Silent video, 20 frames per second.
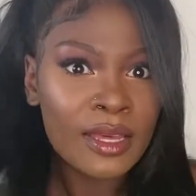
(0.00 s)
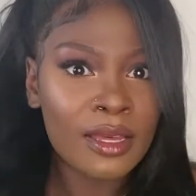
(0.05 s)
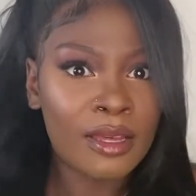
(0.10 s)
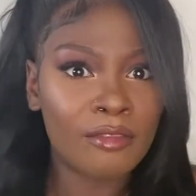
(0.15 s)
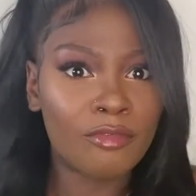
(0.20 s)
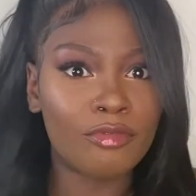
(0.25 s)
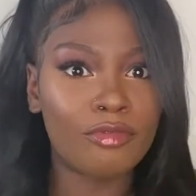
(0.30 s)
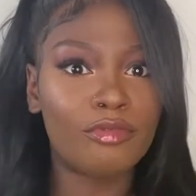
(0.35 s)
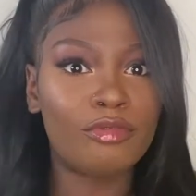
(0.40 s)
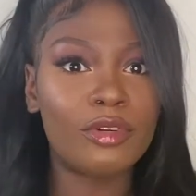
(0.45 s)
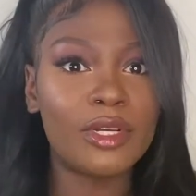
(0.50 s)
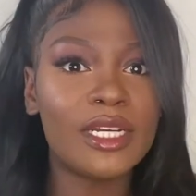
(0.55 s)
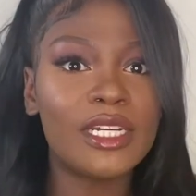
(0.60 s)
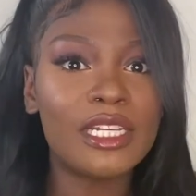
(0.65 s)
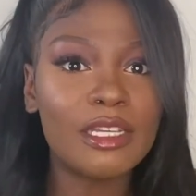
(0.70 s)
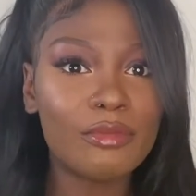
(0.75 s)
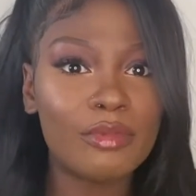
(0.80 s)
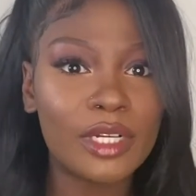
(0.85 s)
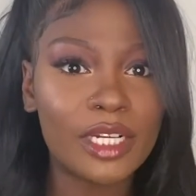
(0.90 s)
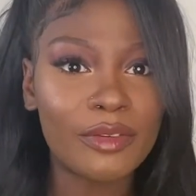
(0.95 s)

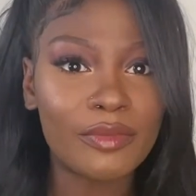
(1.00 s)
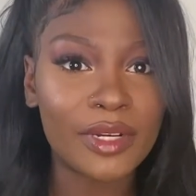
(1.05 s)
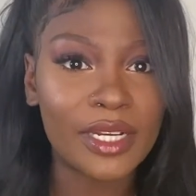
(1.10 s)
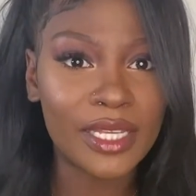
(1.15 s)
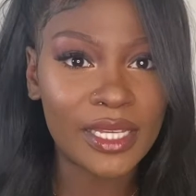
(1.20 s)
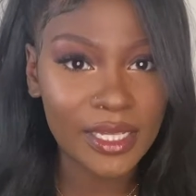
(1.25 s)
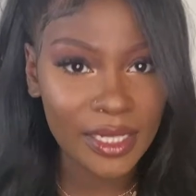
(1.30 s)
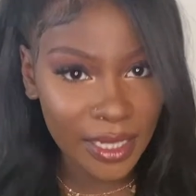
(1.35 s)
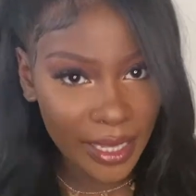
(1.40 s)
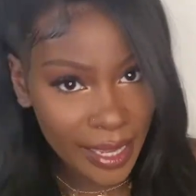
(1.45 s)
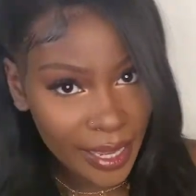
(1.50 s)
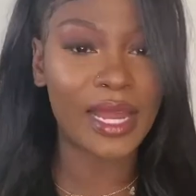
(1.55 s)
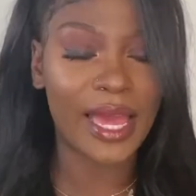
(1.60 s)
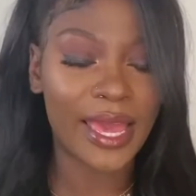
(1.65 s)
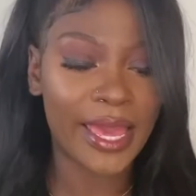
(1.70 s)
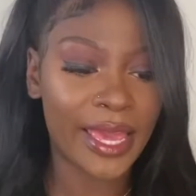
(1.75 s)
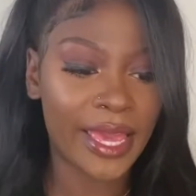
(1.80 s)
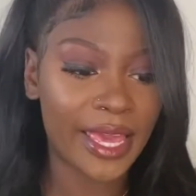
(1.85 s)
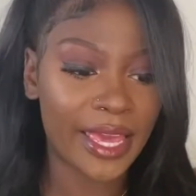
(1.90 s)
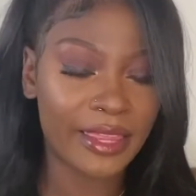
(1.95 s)
really really really good hair
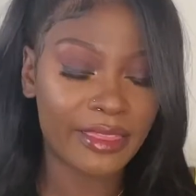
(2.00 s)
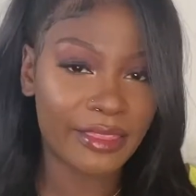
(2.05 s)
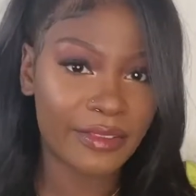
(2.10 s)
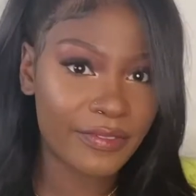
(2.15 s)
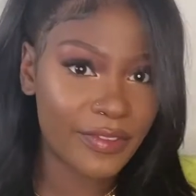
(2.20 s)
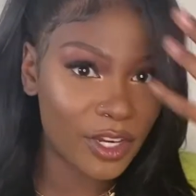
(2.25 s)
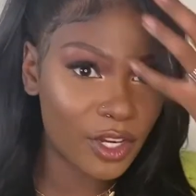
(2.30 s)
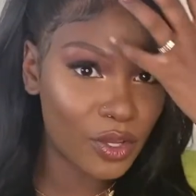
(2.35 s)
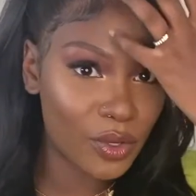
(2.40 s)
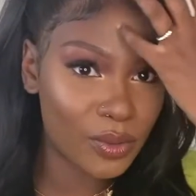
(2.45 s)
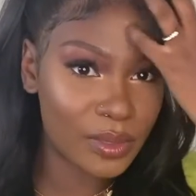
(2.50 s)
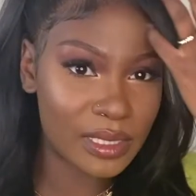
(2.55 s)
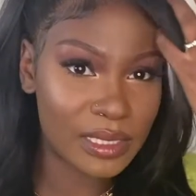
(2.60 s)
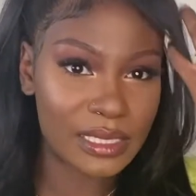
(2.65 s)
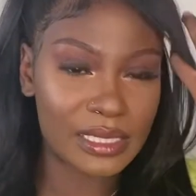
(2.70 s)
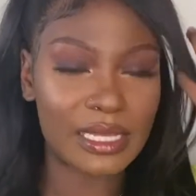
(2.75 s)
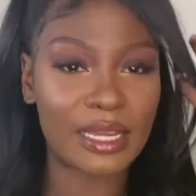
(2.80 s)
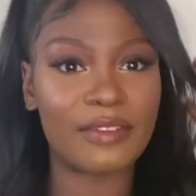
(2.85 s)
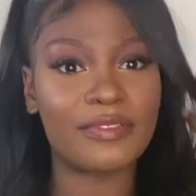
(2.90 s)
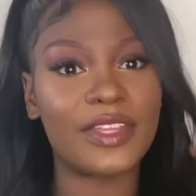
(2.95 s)
like in the videos and
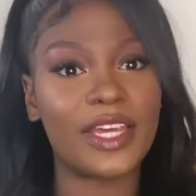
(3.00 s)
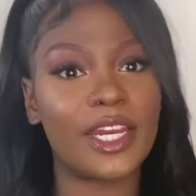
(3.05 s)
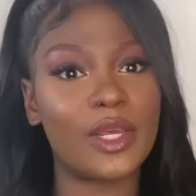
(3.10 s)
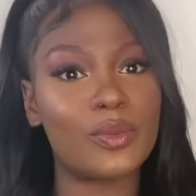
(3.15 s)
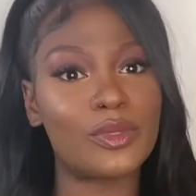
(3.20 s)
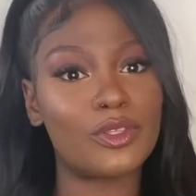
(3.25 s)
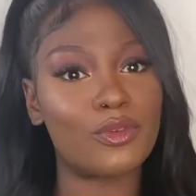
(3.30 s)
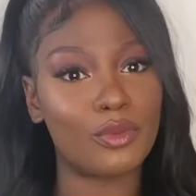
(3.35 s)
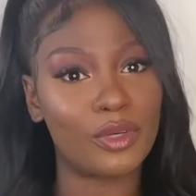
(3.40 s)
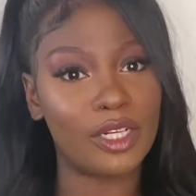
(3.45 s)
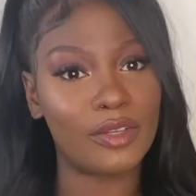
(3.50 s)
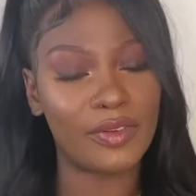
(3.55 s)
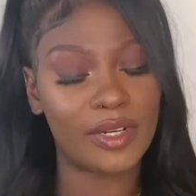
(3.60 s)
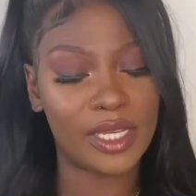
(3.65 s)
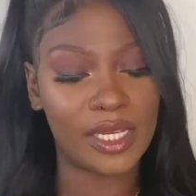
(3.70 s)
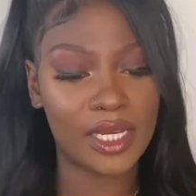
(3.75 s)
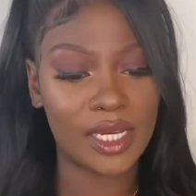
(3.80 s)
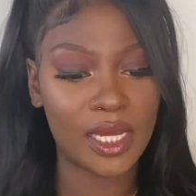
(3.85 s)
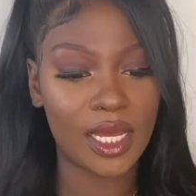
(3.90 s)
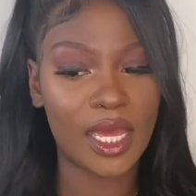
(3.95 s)
stuff that it was really
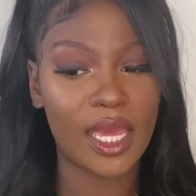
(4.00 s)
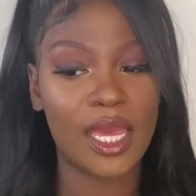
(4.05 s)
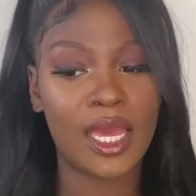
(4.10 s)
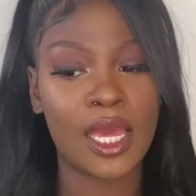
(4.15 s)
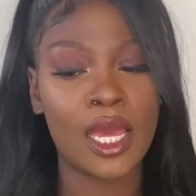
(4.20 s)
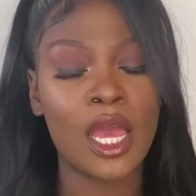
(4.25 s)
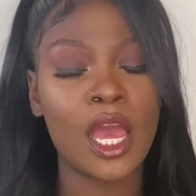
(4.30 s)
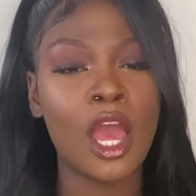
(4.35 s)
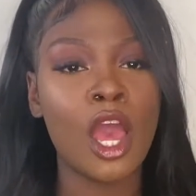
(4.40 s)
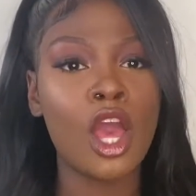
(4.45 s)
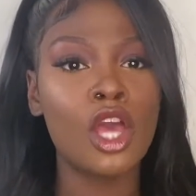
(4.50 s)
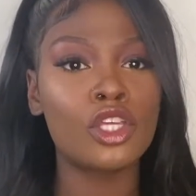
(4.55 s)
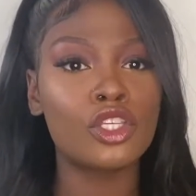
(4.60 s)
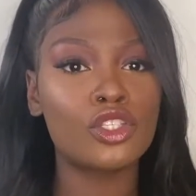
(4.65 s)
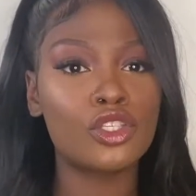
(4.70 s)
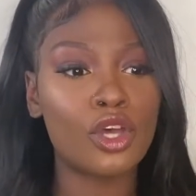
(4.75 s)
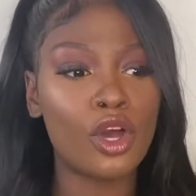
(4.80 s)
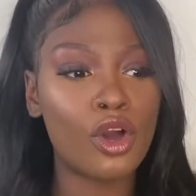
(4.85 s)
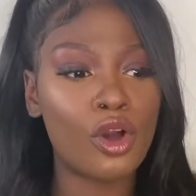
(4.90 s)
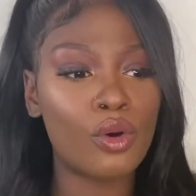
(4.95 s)
really good hair
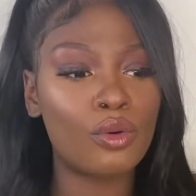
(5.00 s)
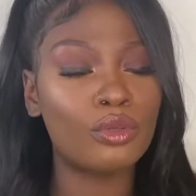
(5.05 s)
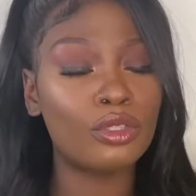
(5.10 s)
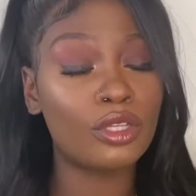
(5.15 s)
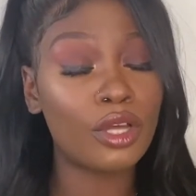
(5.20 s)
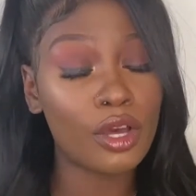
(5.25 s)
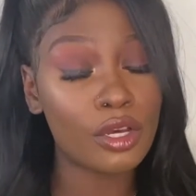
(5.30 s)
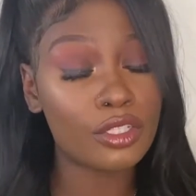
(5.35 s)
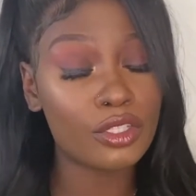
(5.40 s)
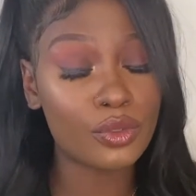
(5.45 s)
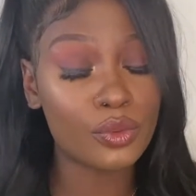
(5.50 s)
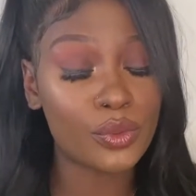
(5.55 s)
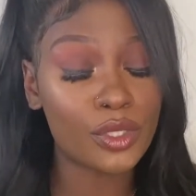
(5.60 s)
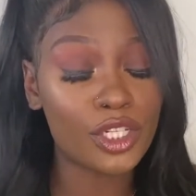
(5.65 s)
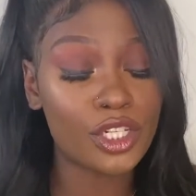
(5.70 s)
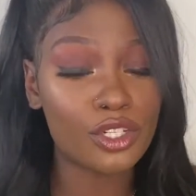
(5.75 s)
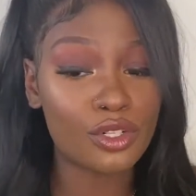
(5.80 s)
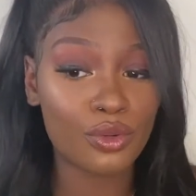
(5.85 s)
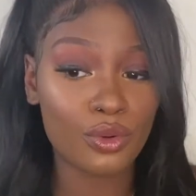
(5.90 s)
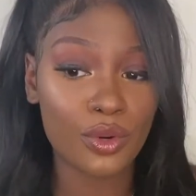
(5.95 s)
so long story
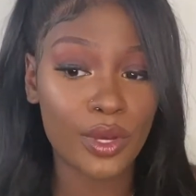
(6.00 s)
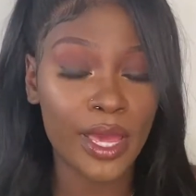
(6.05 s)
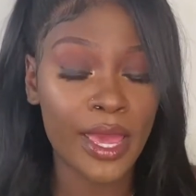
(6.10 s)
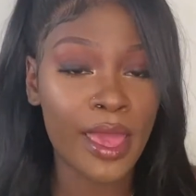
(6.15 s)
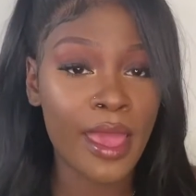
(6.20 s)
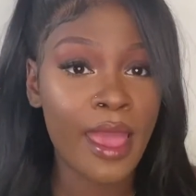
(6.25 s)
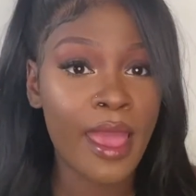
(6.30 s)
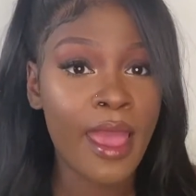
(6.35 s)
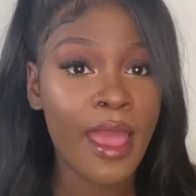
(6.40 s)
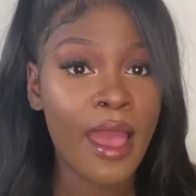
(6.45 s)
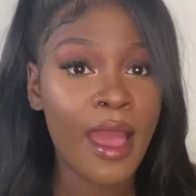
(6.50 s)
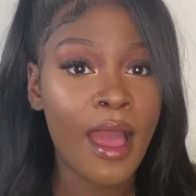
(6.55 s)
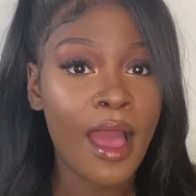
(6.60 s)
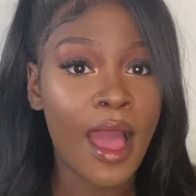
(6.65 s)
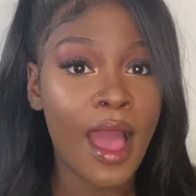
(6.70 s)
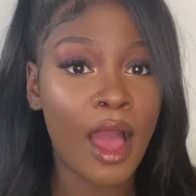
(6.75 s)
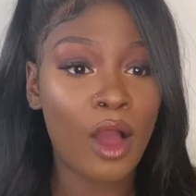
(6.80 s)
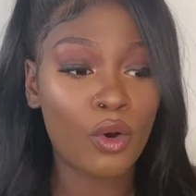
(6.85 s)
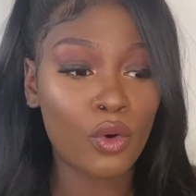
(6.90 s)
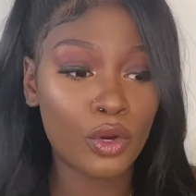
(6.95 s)
short
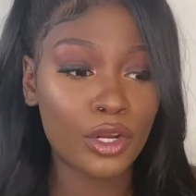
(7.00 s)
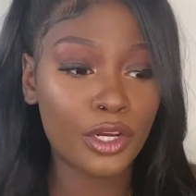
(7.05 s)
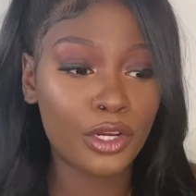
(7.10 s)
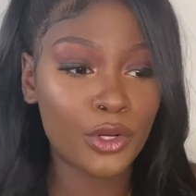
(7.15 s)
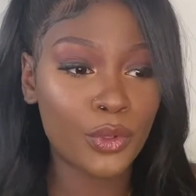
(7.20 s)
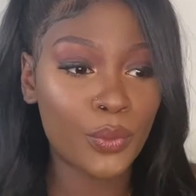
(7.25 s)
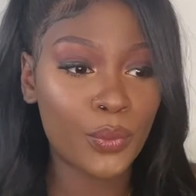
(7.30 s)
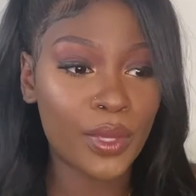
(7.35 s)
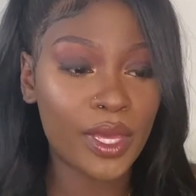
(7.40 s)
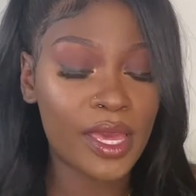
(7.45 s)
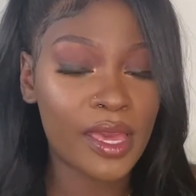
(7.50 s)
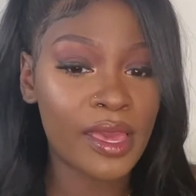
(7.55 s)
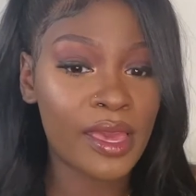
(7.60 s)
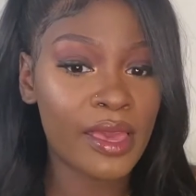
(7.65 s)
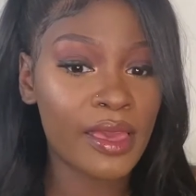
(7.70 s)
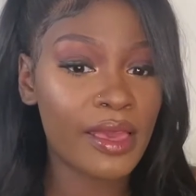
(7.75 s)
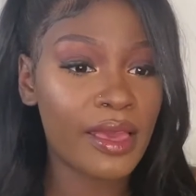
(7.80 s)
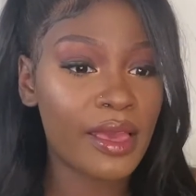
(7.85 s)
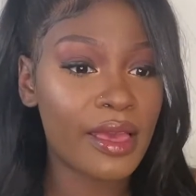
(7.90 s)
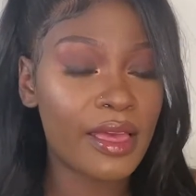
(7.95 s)
i ordered the
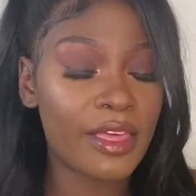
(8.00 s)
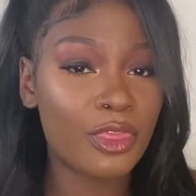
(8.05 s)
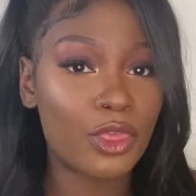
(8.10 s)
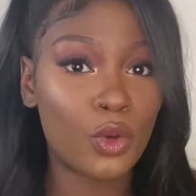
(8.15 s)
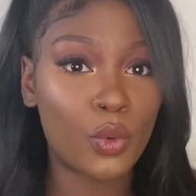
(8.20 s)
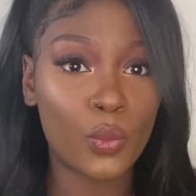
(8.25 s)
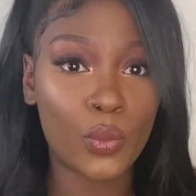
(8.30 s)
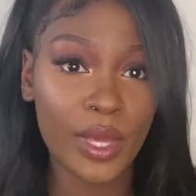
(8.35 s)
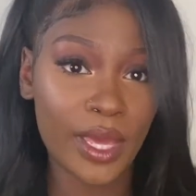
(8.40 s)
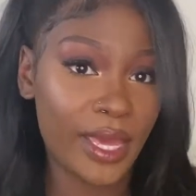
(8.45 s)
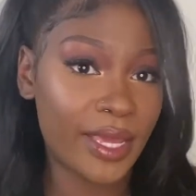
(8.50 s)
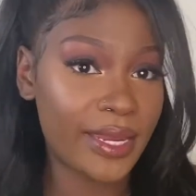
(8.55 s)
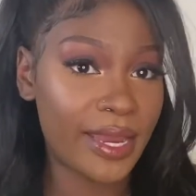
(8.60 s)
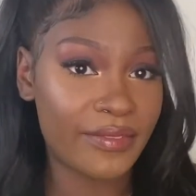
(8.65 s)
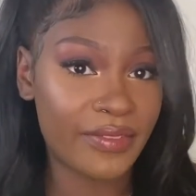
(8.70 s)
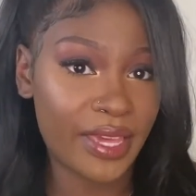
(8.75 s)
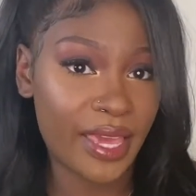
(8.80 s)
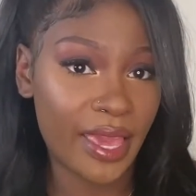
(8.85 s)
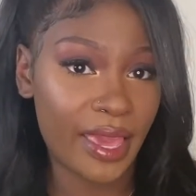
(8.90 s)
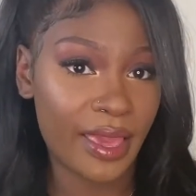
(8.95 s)
wig the wig
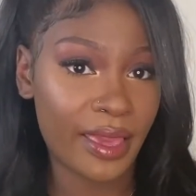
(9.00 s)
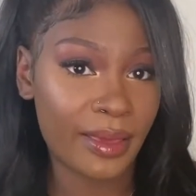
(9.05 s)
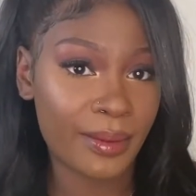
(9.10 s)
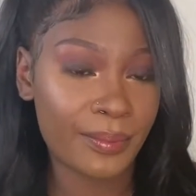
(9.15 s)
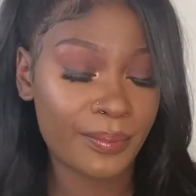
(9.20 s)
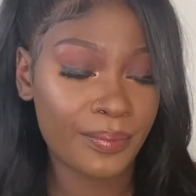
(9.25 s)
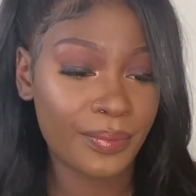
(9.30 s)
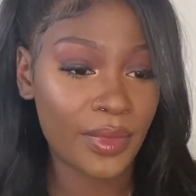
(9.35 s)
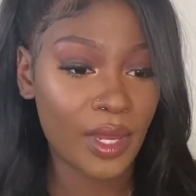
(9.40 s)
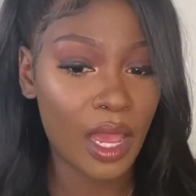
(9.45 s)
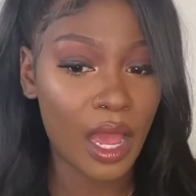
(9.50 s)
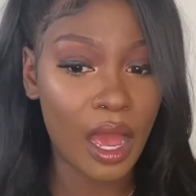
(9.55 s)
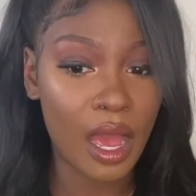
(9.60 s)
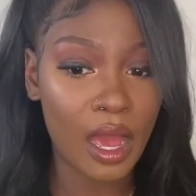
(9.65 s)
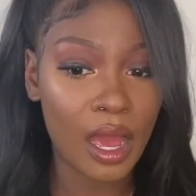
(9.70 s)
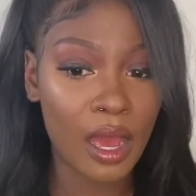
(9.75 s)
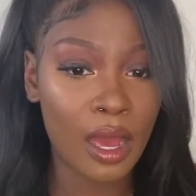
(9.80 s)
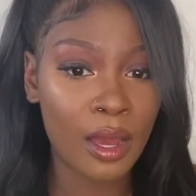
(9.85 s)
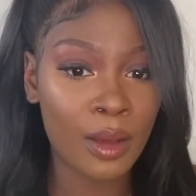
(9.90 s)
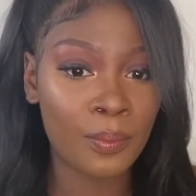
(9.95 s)
never came
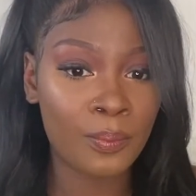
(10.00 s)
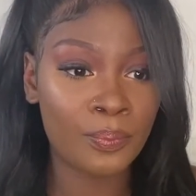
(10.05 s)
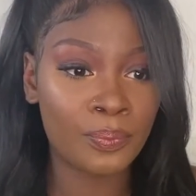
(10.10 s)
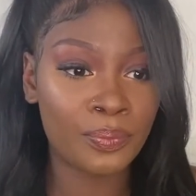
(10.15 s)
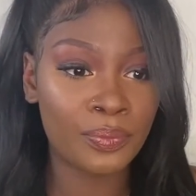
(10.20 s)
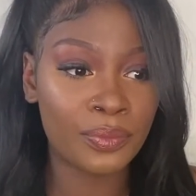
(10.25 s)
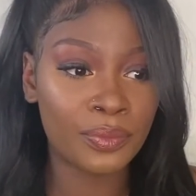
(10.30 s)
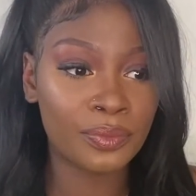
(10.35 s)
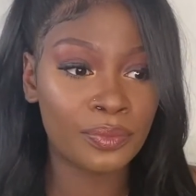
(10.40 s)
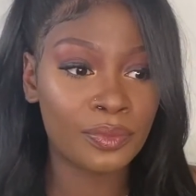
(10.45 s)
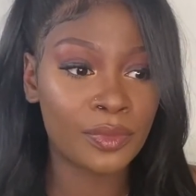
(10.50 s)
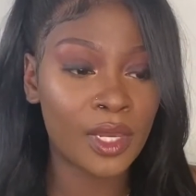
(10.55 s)
um,